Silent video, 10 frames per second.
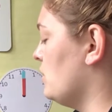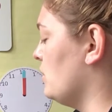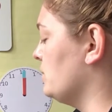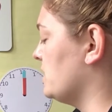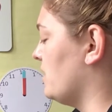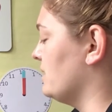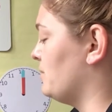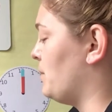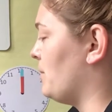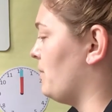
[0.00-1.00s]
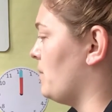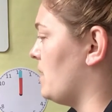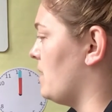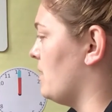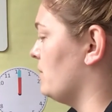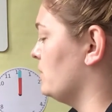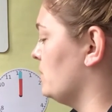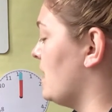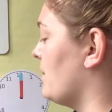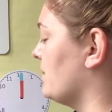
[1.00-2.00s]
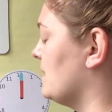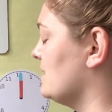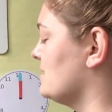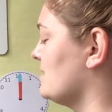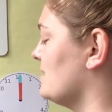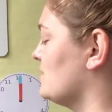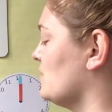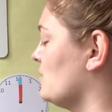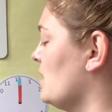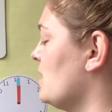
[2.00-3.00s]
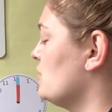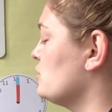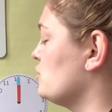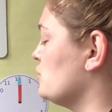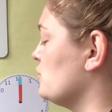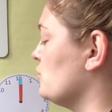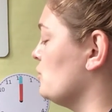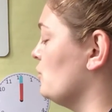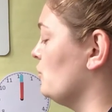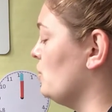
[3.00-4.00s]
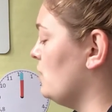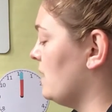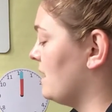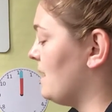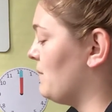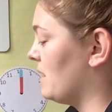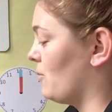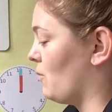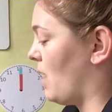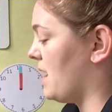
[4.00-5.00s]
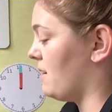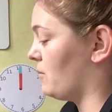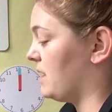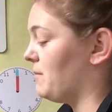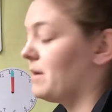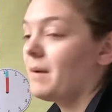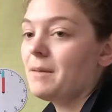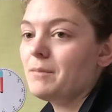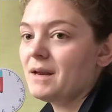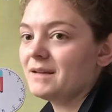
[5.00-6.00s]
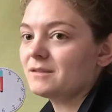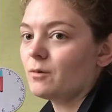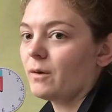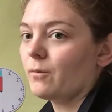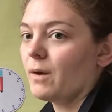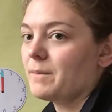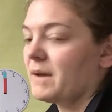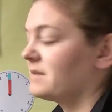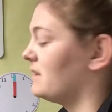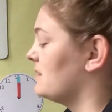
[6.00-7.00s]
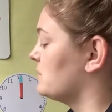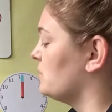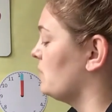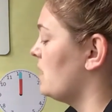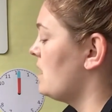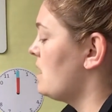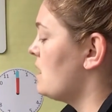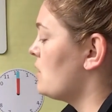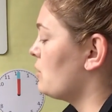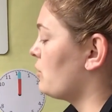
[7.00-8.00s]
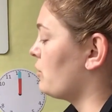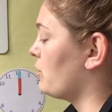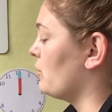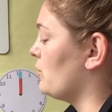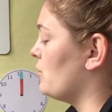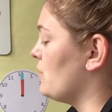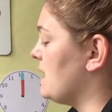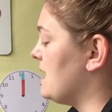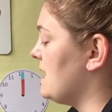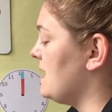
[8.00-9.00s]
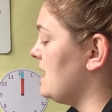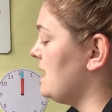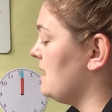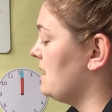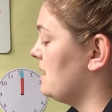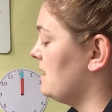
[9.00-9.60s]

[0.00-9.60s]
Oops, sorry. It's, yeah, I'm getting to the 2. 2. Keeping it right, keeping my minutes going right back to that 2. 3.